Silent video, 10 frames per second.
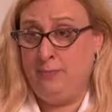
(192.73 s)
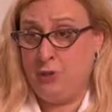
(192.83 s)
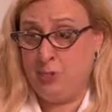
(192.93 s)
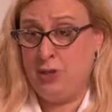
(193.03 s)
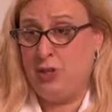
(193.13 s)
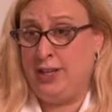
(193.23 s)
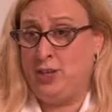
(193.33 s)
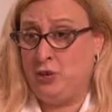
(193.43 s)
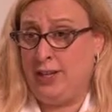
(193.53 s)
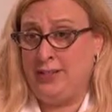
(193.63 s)

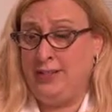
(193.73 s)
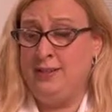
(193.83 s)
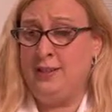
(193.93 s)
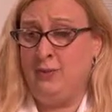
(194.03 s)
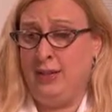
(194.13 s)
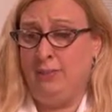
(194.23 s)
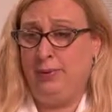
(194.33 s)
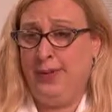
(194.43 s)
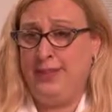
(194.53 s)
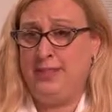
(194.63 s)
specialized dressings that we can
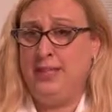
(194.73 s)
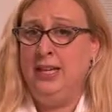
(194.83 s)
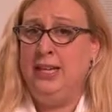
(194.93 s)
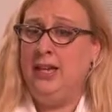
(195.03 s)
place